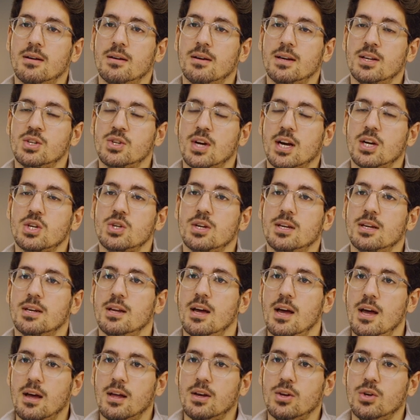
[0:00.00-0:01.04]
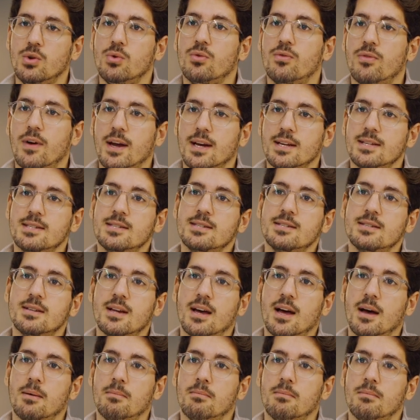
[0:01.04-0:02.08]
injection, new face
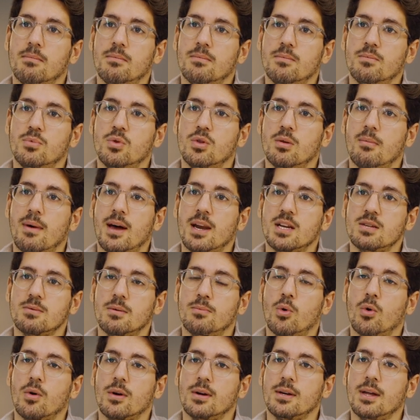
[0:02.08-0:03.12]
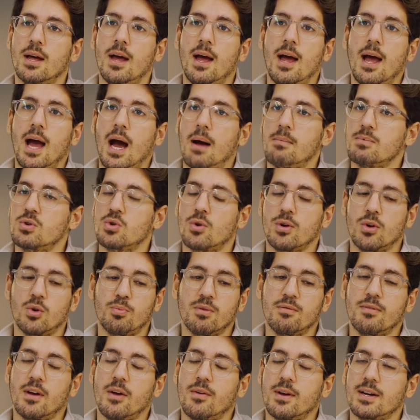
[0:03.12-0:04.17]
to the management board, I'm sure he'll
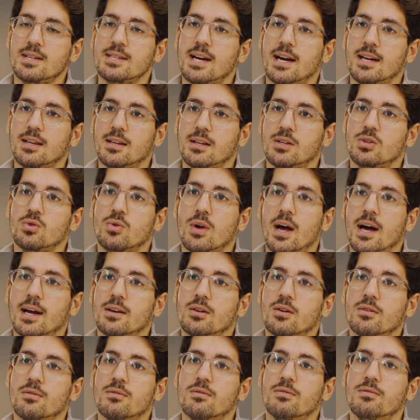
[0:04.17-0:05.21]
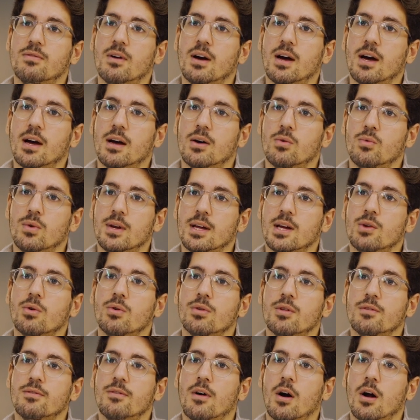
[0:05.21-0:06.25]
be very excited to kind of really
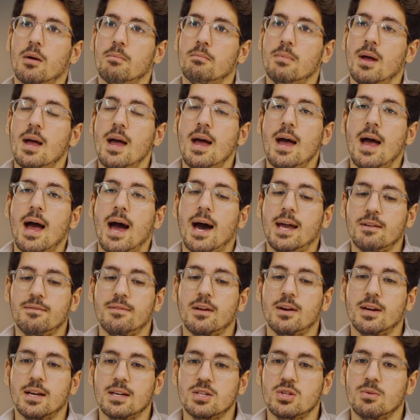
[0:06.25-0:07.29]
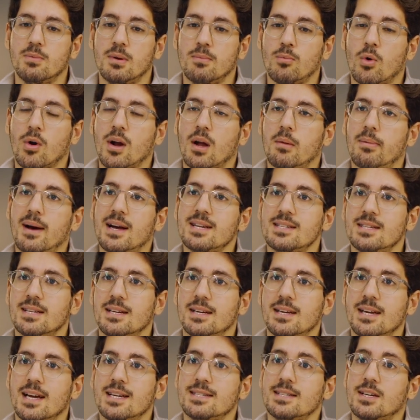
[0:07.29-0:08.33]
grow the farm. And if there needs to be more
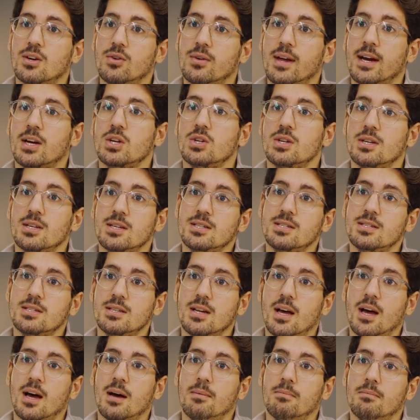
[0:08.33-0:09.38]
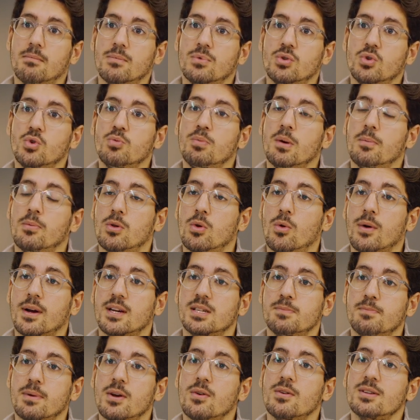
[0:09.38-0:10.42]
capacity, he has the connections to people who are
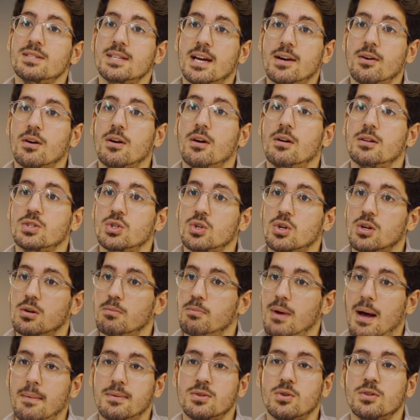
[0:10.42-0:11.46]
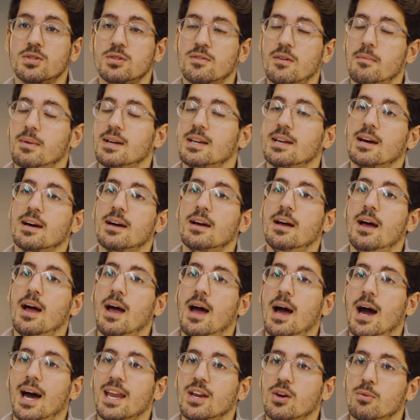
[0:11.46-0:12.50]
experienced in agriculture, perhaps also from India,
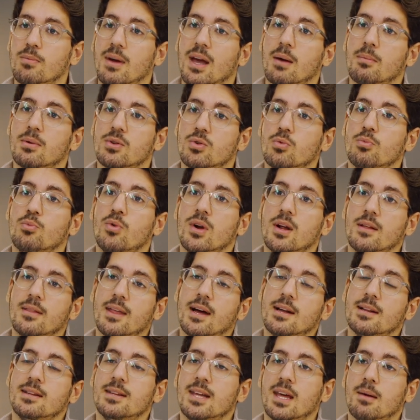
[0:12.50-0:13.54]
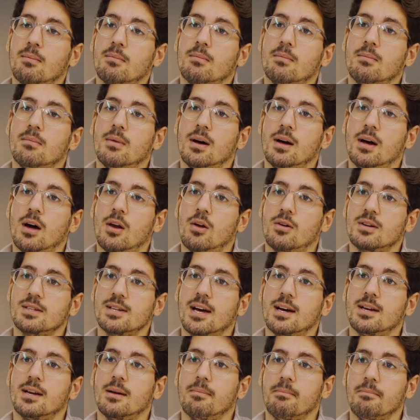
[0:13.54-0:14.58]
and he'll be able to bring that team
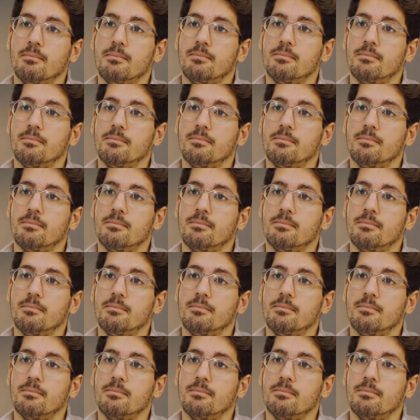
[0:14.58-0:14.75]
alongside him.